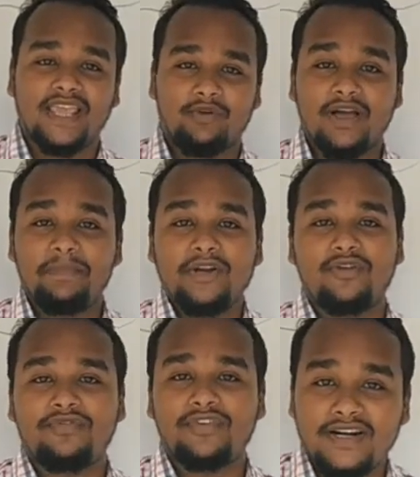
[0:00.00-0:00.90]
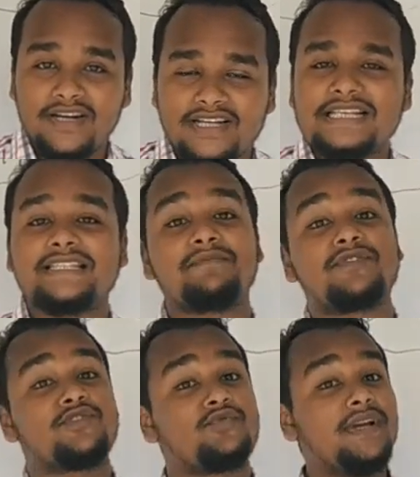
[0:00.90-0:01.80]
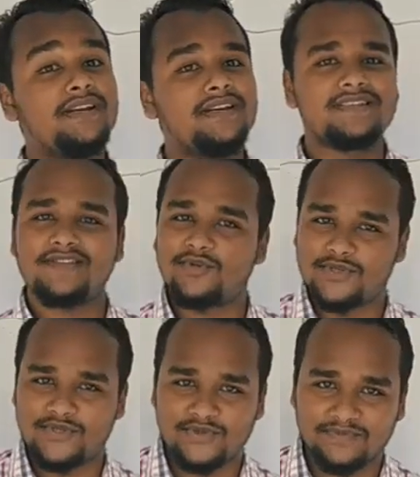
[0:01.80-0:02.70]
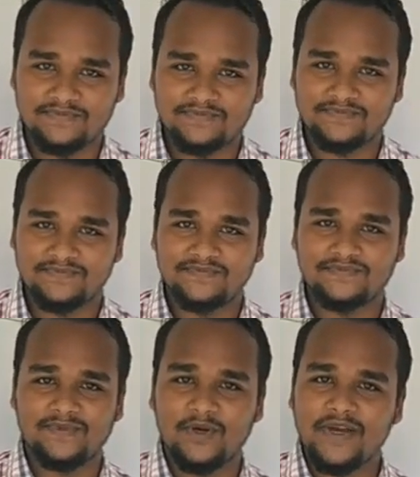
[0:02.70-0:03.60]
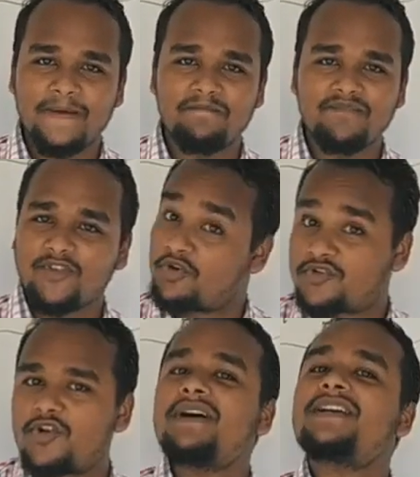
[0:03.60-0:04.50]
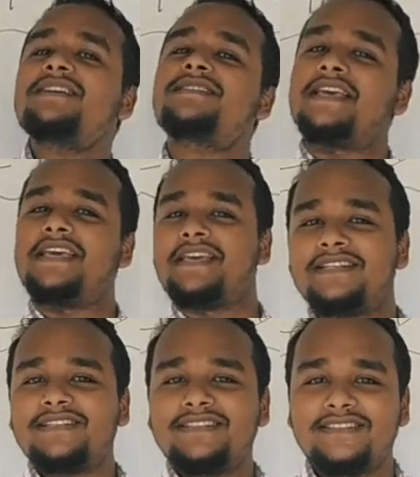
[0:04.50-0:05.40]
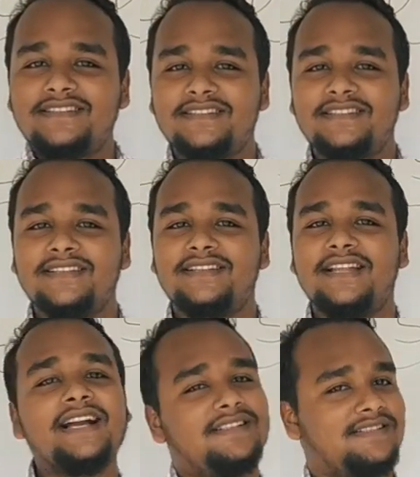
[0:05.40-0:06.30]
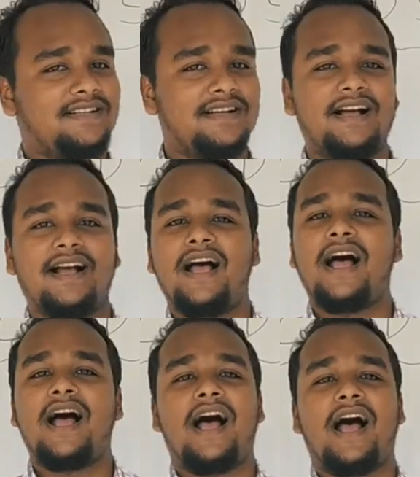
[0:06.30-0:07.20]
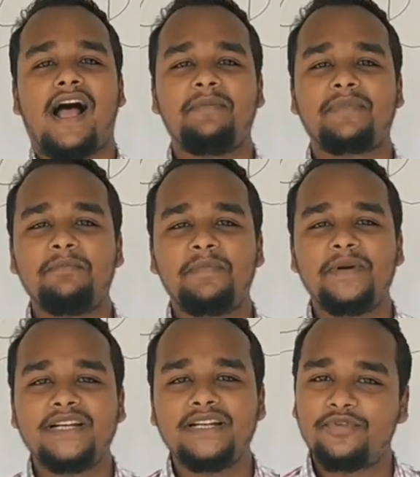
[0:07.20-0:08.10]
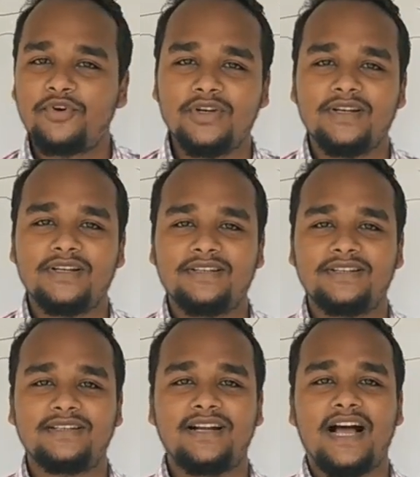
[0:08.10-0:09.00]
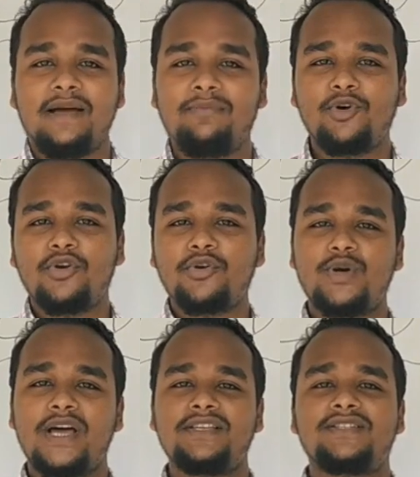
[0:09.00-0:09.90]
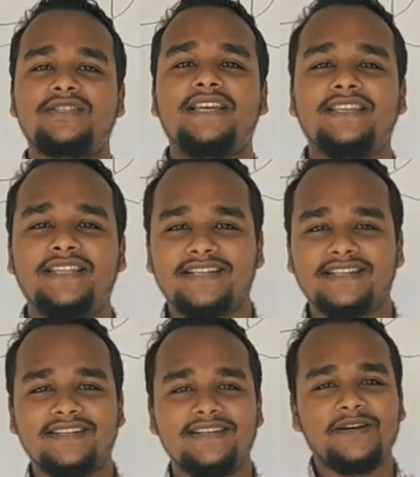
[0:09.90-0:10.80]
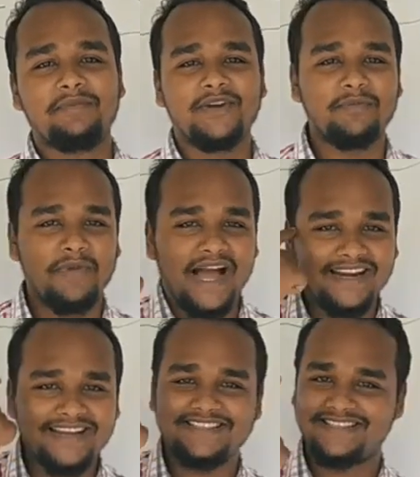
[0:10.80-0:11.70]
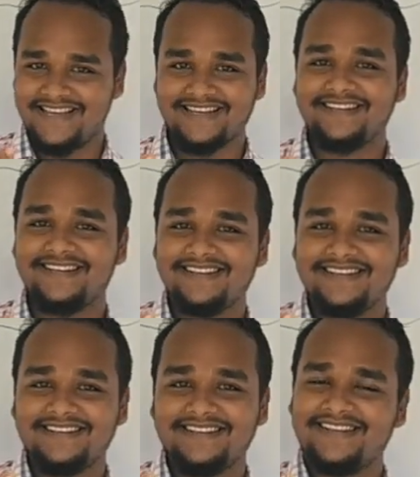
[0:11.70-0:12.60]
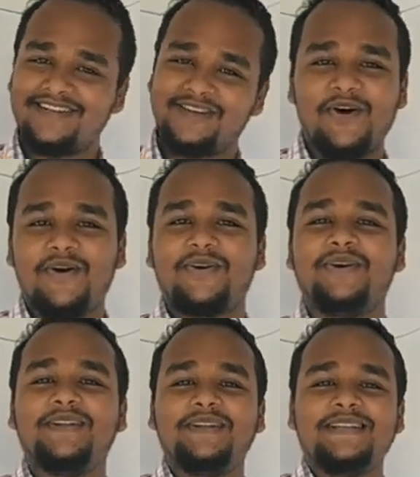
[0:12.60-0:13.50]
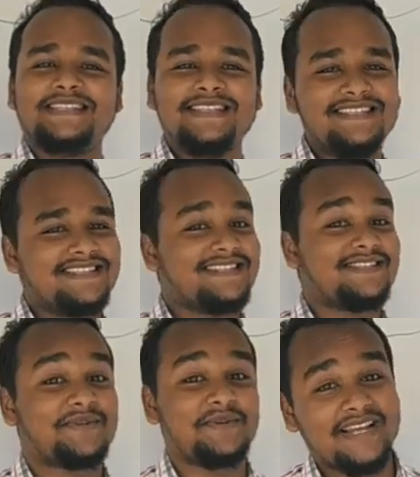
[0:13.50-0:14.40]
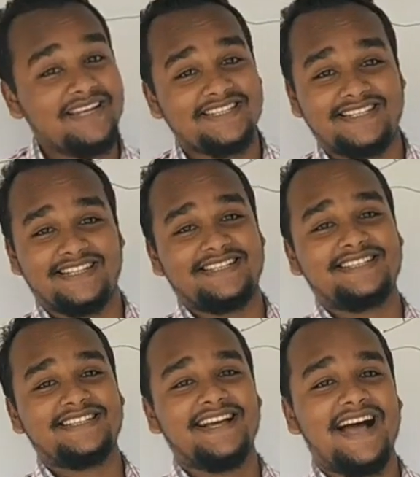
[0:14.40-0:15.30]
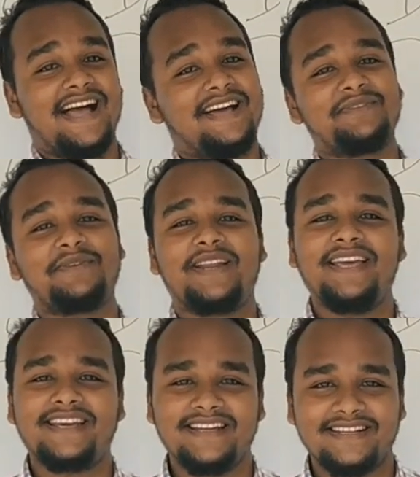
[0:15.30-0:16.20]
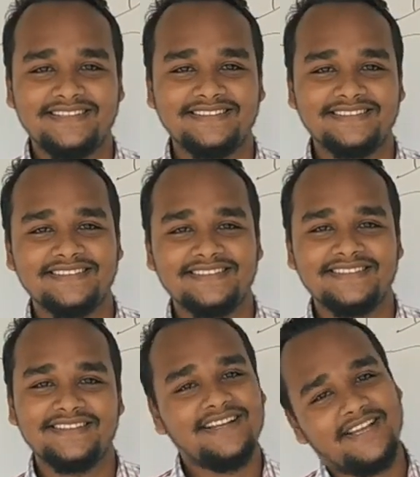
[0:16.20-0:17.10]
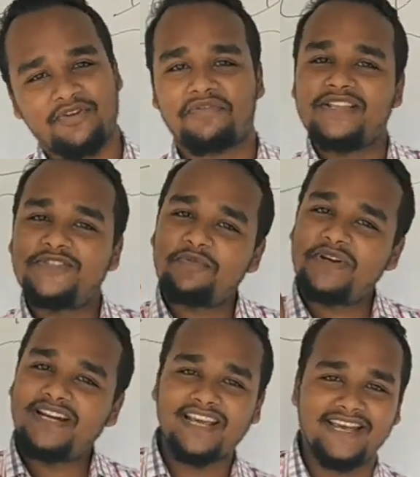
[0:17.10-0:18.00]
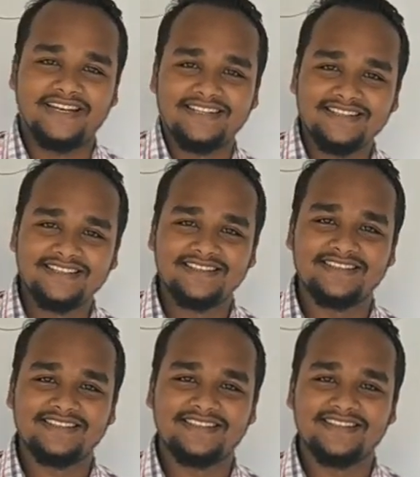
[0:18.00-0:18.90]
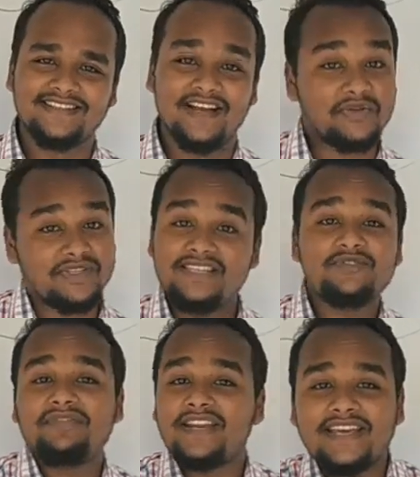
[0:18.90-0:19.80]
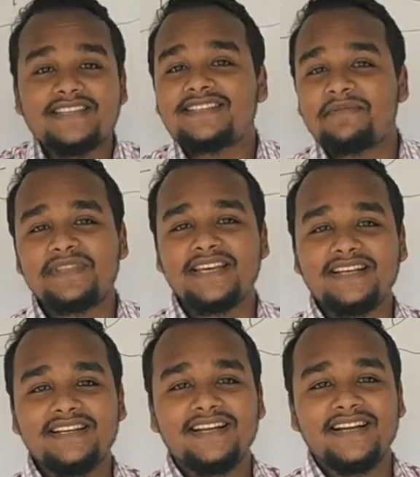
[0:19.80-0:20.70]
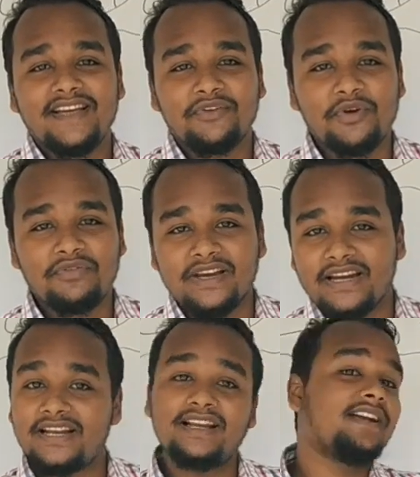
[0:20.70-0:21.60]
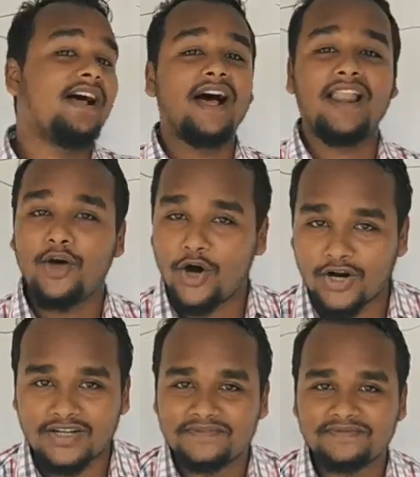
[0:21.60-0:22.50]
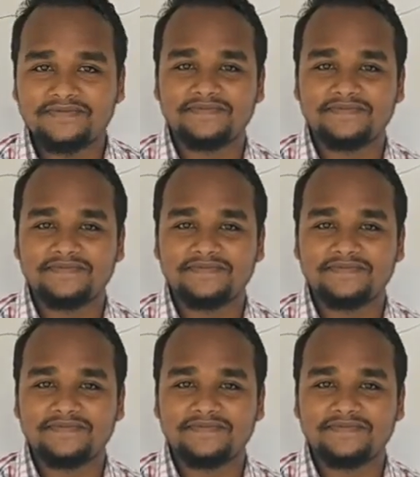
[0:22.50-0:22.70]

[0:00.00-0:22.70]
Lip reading: you have been offered some sweet dishes also. Okay? Your stomach is saying that I am completely full. I am not going to digest anything. But your mind is saying that no, since it is too delicious, I have to take it. You have consumed it again. Now, since you have taken something, you have eaten a lot.